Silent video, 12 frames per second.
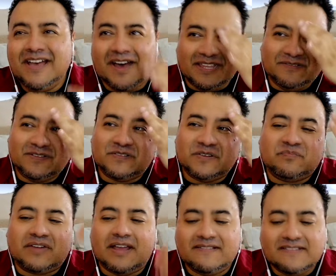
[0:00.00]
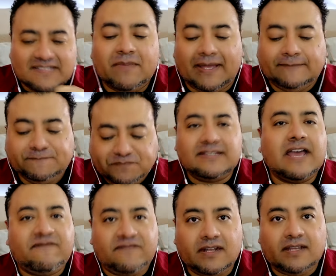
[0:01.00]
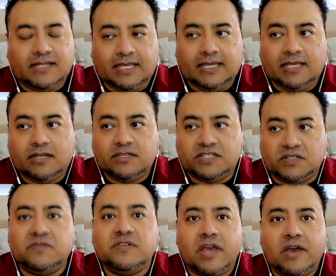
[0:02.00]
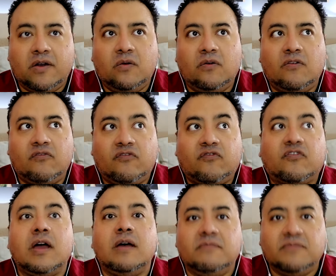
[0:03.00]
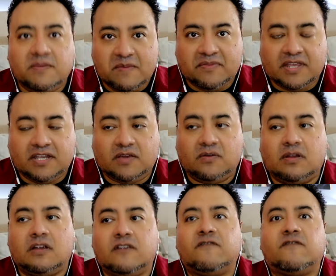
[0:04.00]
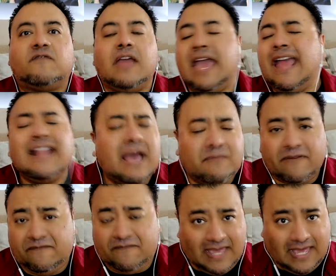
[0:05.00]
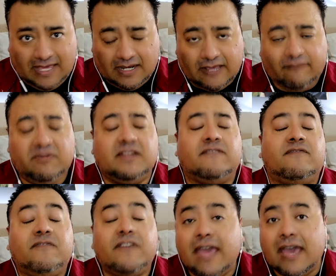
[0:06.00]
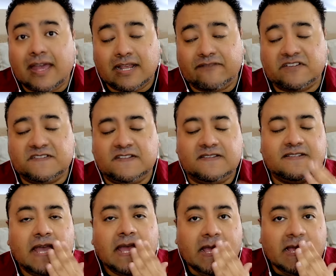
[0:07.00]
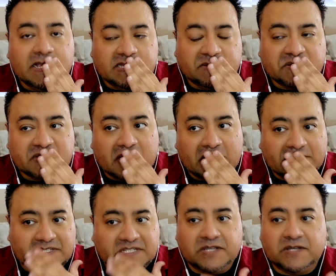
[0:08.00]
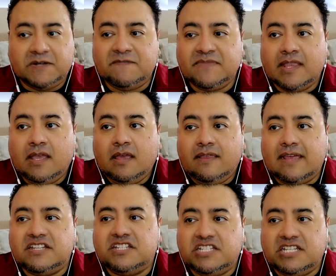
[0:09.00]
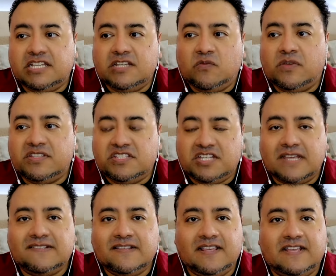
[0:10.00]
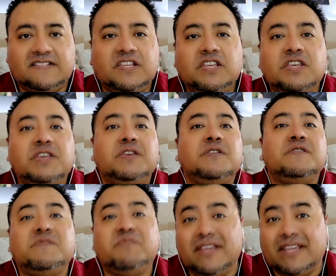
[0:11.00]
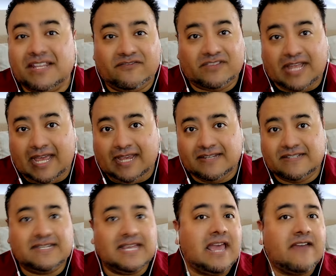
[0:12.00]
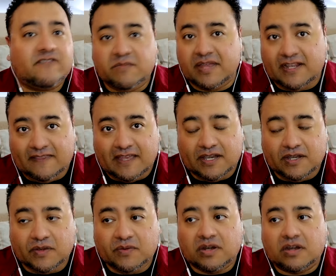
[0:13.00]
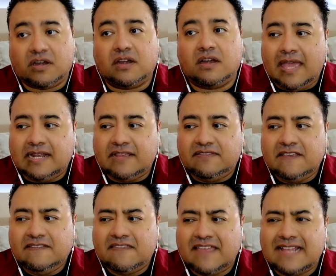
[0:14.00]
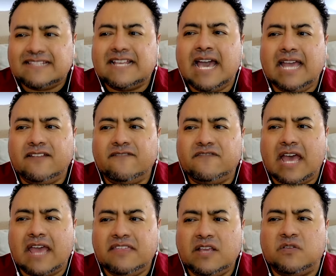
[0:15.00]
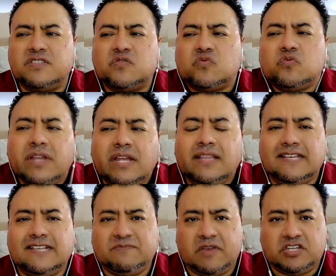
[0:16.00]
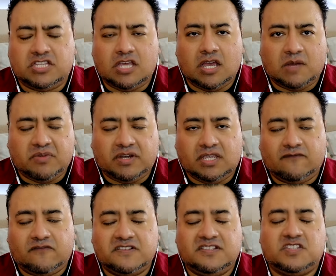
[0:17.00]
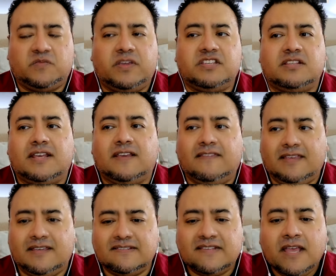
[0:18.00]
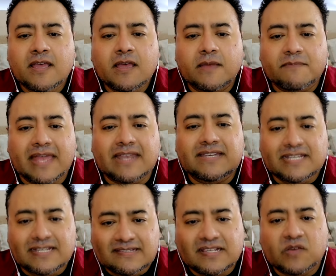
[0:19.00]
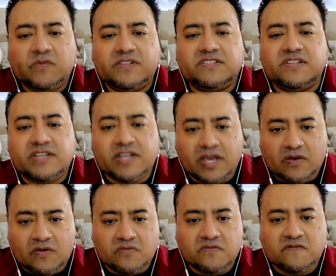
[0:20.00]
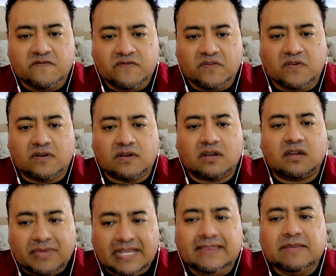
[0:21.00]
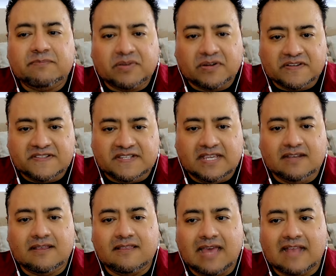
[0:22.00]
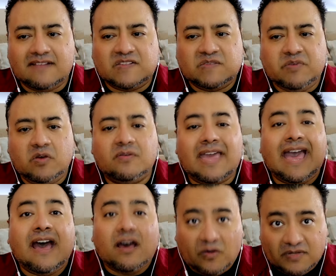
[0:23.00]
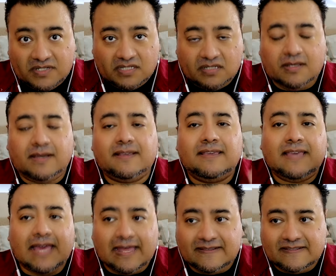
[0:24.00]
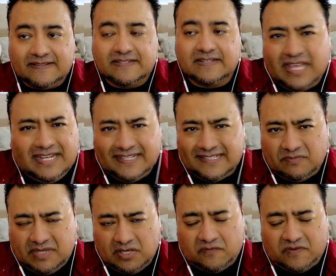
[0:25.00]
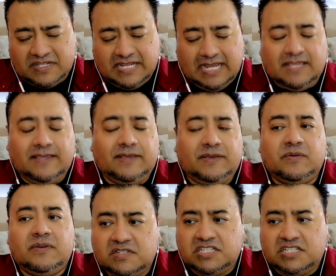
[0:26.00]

Hollywood group rounds. But I definitely do know from the people that know her, and I'm a fan. I've been a fan ever since she was on the show, that she was just this huge beacon of light to everybody that knew her. And I think that that's kind of, I think what's really especially heartbreaking for a situation like this, Mandisa was known for being the person that spoke out against letting something overtake you.